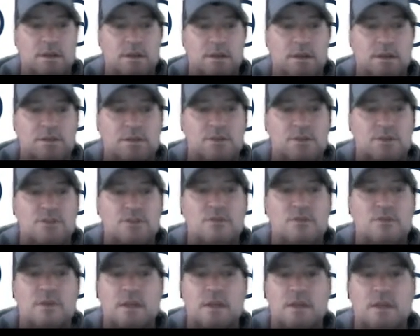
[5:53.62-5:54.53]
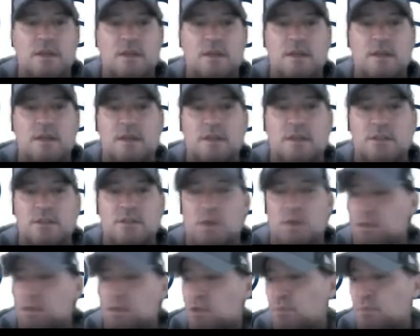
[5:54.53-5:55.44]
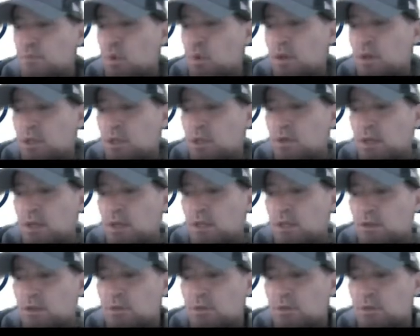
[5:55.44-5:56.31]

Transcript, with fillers: There's three. So at this point, you hit three